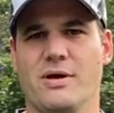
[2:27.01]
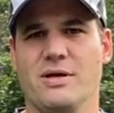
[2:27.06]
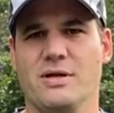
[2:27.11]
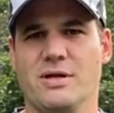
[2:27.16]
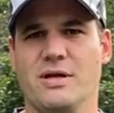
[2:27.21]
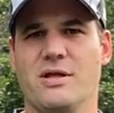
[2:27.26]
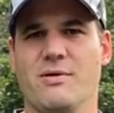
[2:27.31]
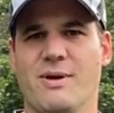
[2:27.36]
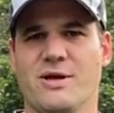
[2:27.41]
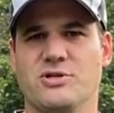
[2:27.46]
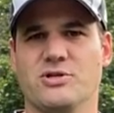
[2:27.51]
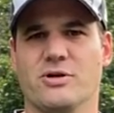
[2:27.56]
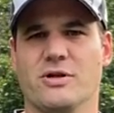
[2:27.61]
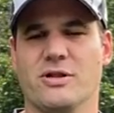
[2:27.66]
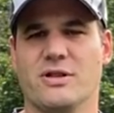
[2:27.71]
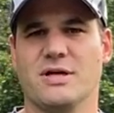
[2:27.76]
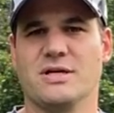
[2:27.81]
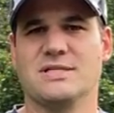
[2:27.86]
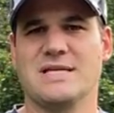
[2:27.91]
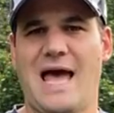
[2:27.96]
you need to make sure that
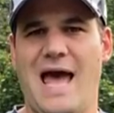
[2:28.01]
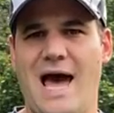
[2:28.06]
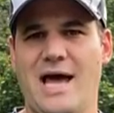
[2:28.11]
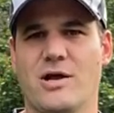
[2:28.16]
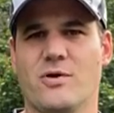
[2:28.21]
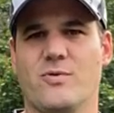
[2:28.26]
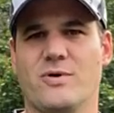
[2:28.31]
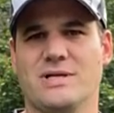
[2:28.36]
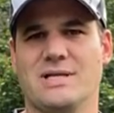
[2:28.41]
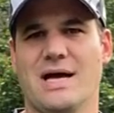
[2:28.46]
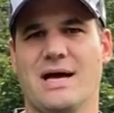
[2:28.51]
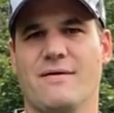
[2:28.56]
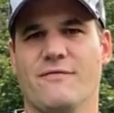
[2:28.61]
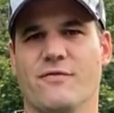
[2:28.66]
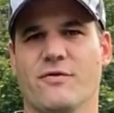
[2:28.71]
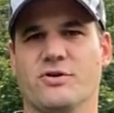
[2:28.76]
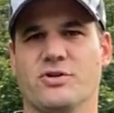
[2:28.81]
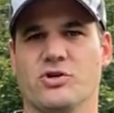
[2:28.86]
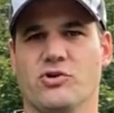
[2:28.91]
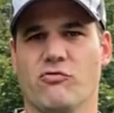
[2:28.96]
there's adequate time
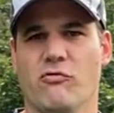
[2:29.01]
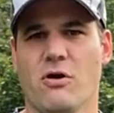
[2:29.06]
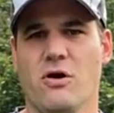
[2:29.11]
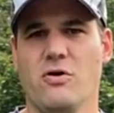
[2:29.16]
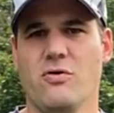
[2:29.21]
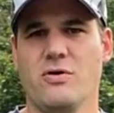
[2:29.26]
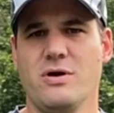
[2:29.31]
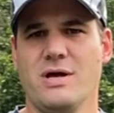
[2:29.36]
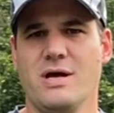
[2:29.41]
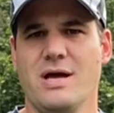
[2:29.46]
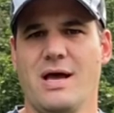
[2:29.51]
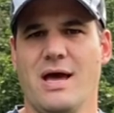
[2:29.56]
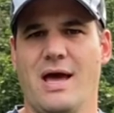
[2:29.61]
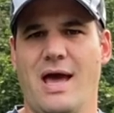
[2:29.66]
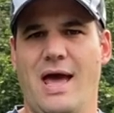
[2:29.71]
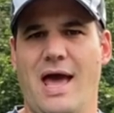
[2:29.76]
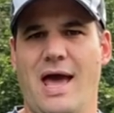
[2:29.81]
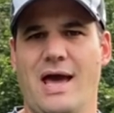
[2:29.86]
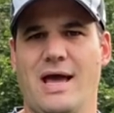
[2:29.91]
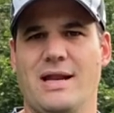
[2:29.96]
for it to grow
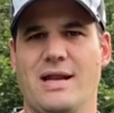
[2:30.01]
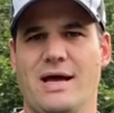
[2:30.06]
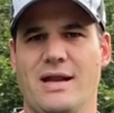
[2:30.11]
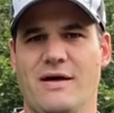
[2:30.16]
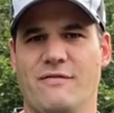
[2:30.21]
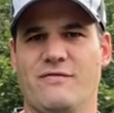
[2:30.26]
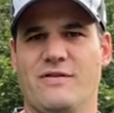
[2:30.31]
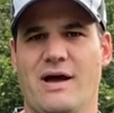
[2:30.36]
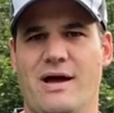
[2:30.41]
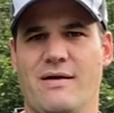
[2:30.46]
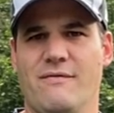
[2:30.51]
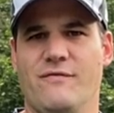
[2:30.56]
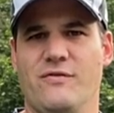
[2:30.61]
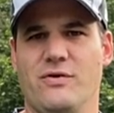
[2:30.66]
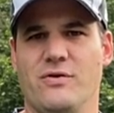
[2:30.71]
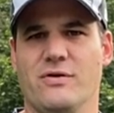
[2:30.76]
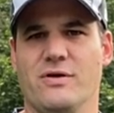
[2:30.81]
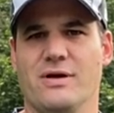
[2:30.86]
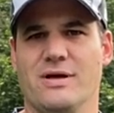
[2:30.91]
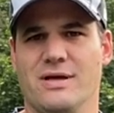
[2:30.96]
and enough time for
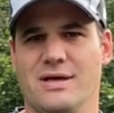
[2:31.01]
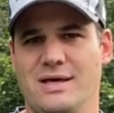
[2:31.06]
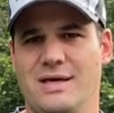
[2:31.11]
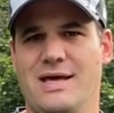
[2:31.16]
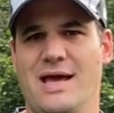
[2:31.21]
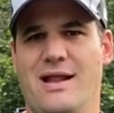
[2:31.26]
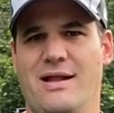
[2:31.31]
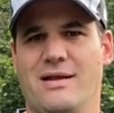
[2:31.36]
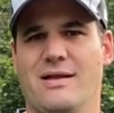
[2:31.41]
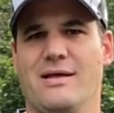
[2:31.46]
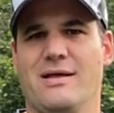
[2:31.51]
you to get